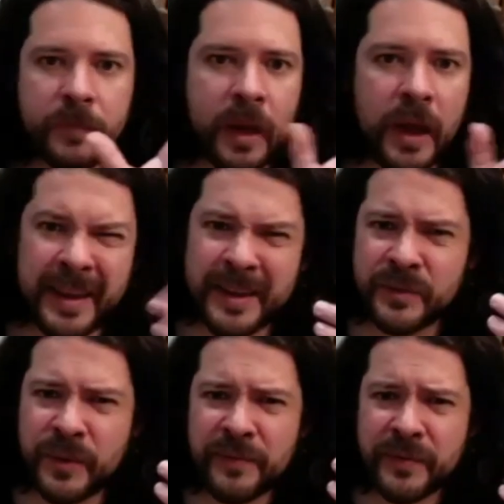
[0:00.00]
I can
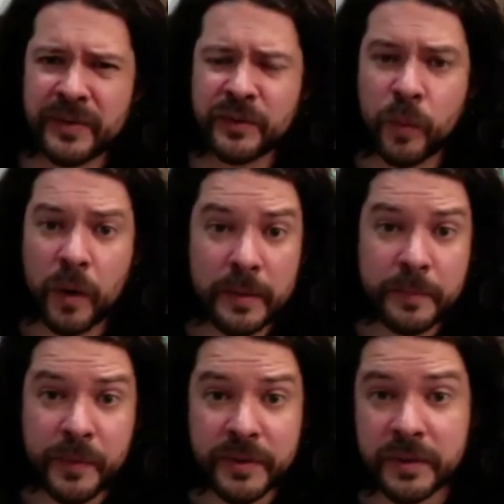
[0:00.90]
reference one
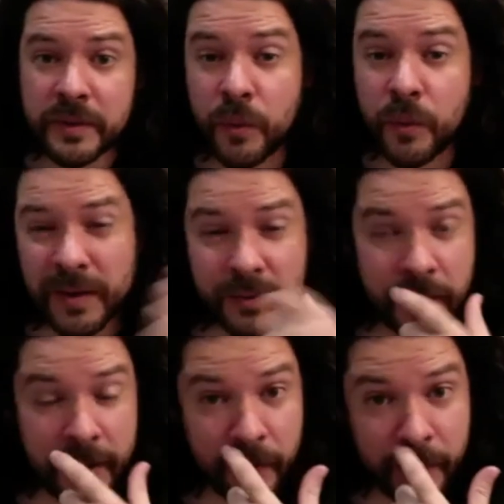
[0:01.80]
person who has
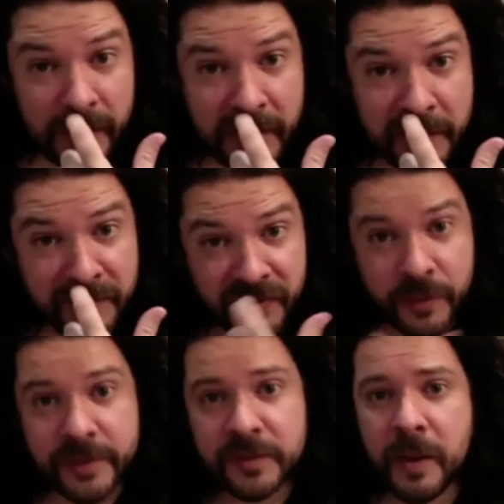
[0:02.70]
like really
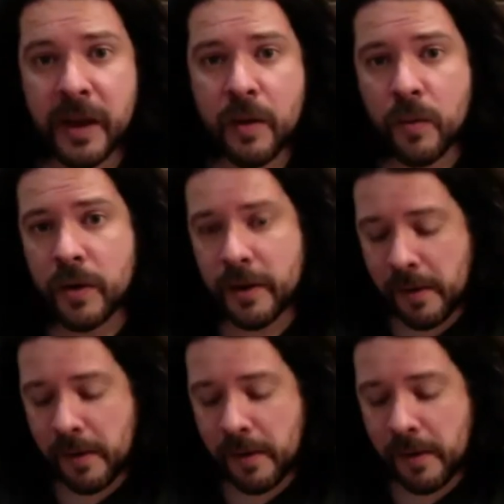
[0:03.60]
influenced my work.